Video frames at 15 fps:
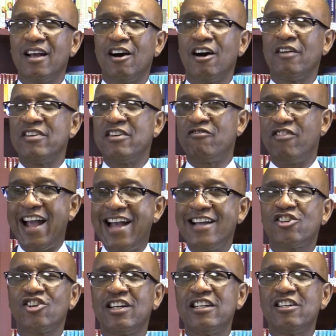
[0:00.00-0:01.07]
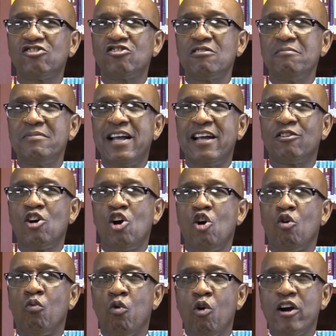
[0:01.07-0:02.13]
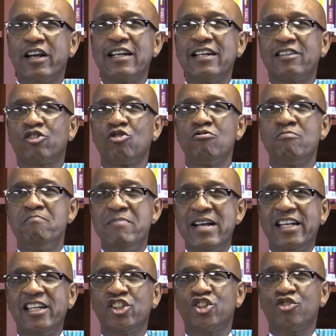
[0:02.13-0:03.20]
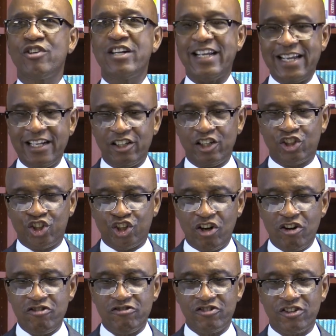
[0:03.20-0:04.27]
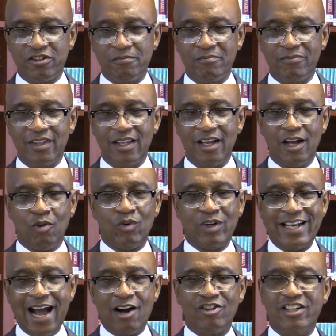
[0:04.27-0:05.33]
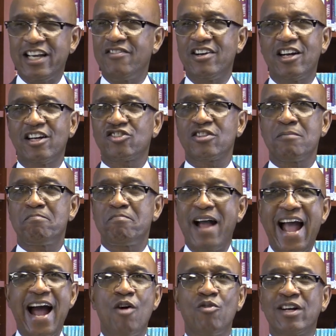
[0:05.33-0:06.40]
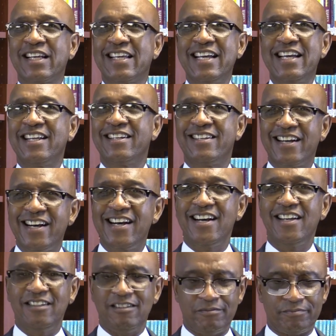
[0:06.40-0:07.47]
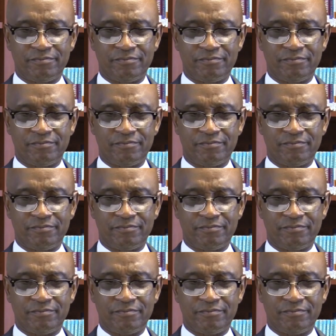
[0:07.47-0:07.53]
of evangelism and working through ministry in the church without giving us some power to get it done.